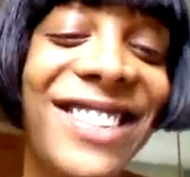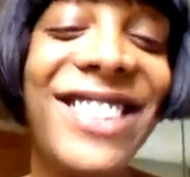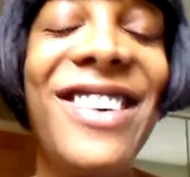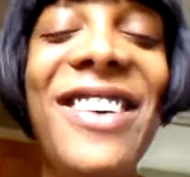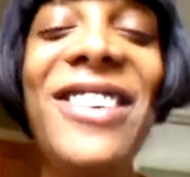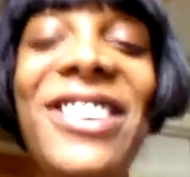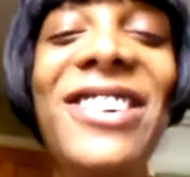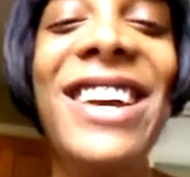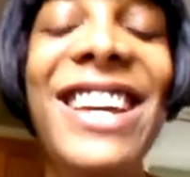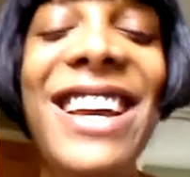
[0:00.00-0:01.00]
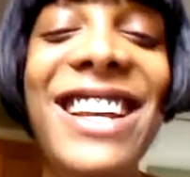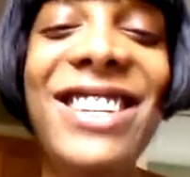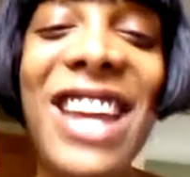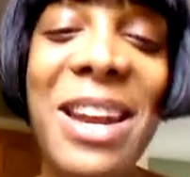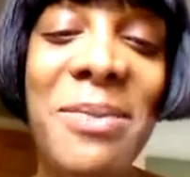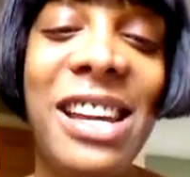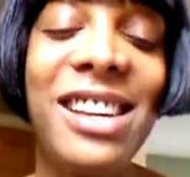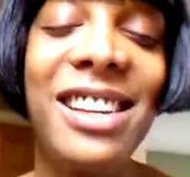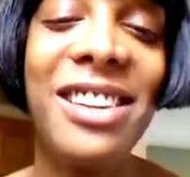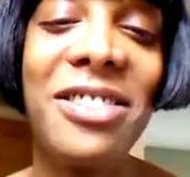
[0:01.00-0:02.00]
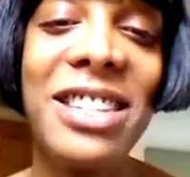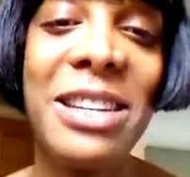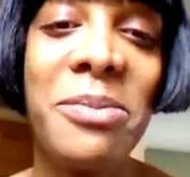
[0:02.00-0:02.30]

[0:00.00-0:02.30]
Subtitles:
So I will try to make it a little